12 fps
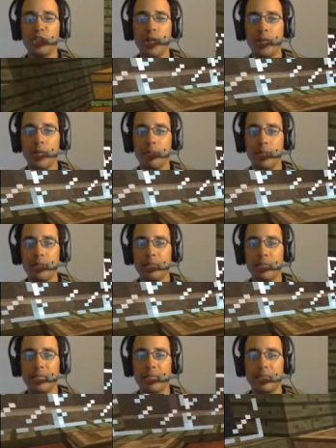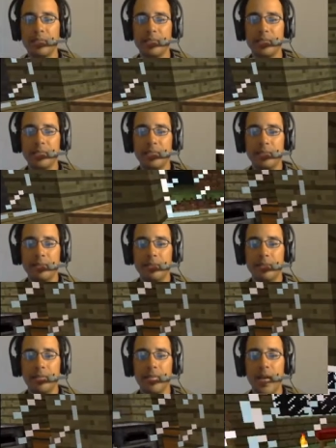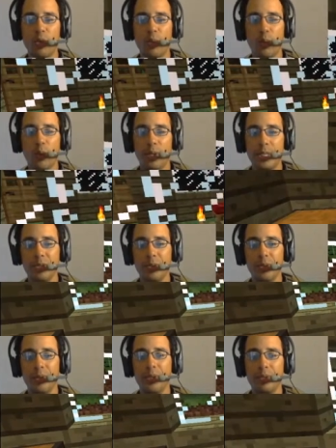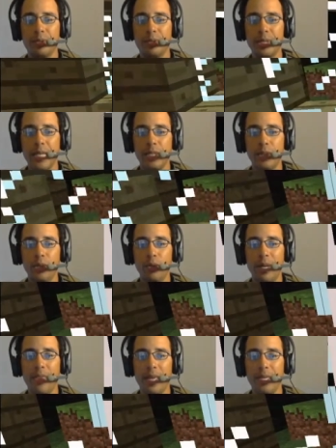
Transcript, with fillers: Will you shut up out there? Kind of working, dude. Kind of